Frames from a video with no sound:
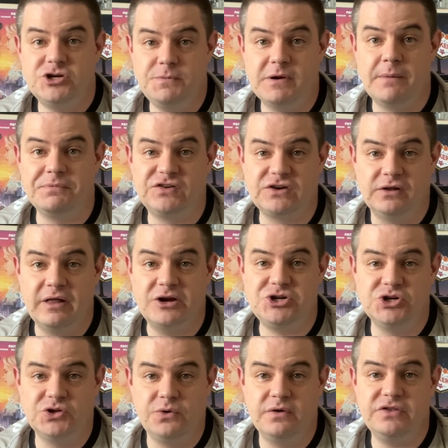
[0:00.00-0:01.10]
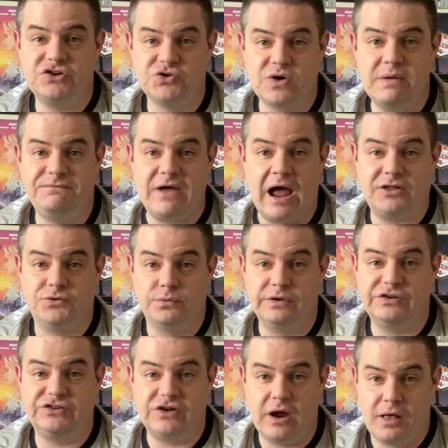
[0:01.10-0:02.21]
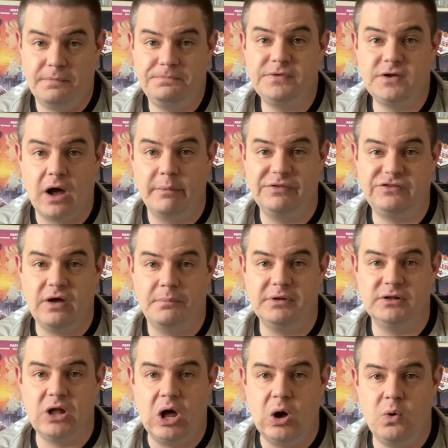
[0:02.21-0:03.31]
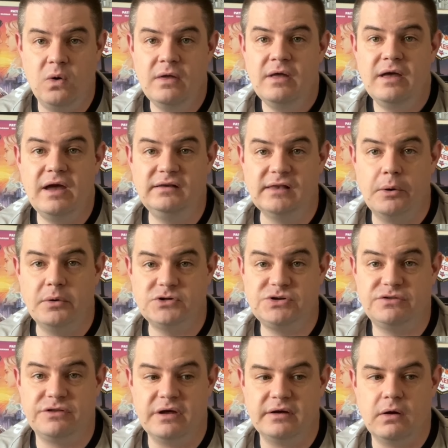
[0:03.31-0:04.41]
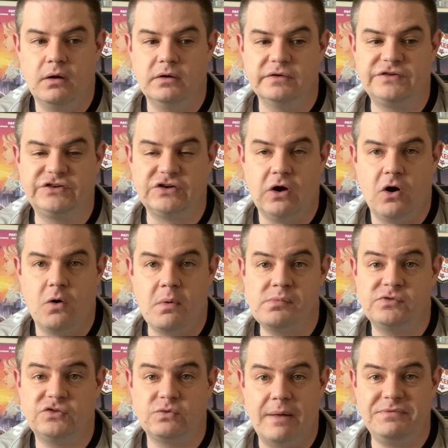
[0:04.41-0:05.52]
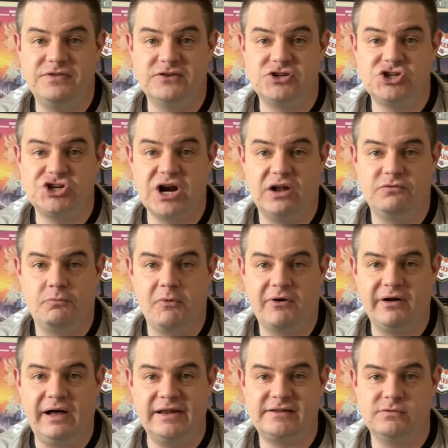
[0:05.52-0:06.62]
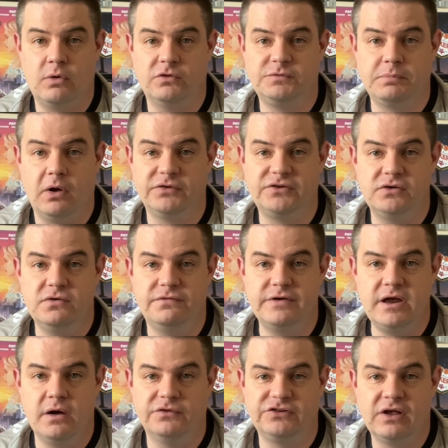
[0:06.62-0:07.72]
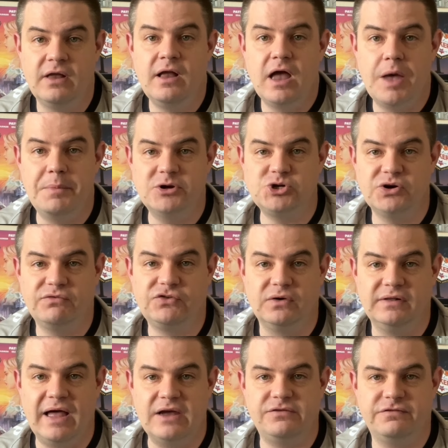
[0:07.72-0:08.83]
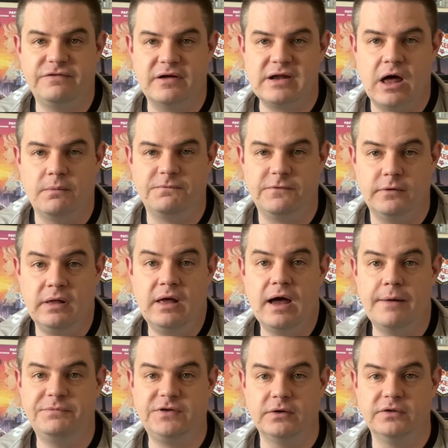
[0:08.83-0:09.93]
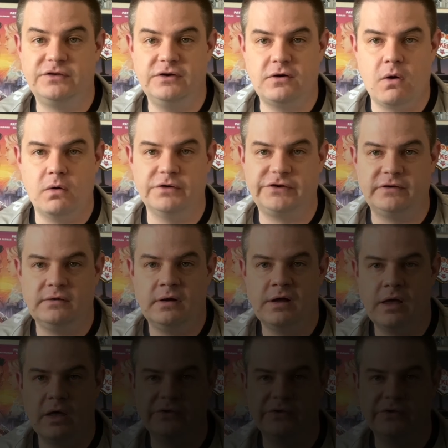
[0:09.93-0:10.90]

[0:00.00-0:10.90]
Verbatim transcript: Did you pick up this collection during the Scream Factory sale? Comment down below and let us know what you think. Also, remember to subscribe to this channel for more content I'm always posting new videos. And make sure to give us a like if you found it helpful. I'm Taylor T. Carlson.